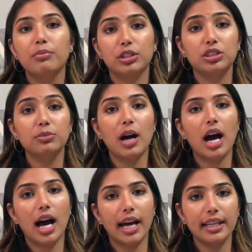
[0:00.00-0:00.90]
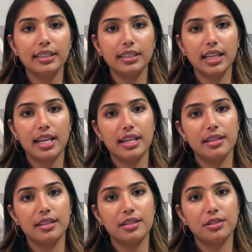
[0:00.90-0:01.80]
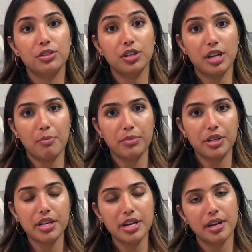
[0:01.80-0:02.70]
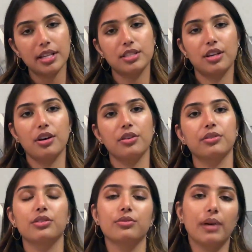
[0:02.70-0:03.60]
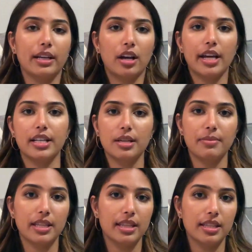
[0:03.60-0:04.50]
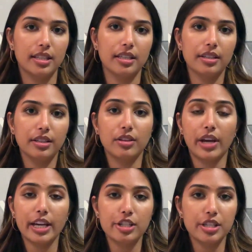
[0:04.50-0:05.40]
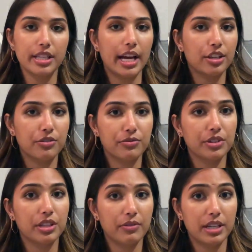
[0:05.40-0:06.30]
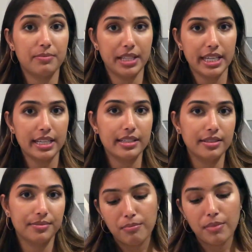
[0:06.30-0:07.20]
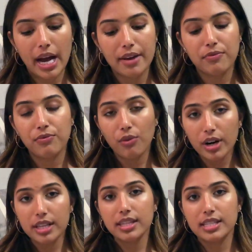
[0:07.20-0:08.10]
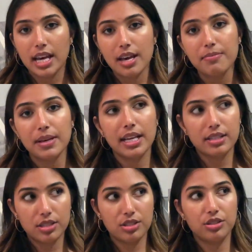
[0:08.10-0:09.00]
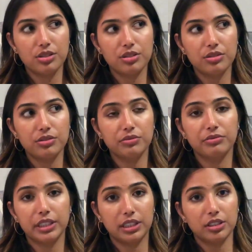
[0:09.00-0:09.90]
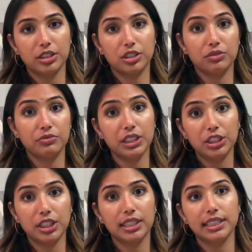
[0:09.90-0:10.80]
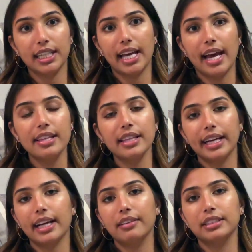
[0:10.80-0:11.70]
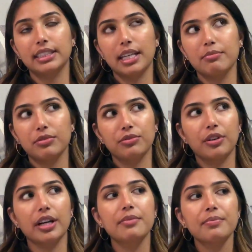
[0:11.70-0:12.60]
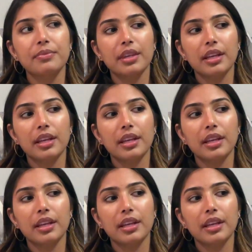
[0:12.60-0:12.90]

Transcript: put you behind in your number, so you might not end up in the location that you really want to be in. My fourth tip is to research regions. Again, like I was saying before,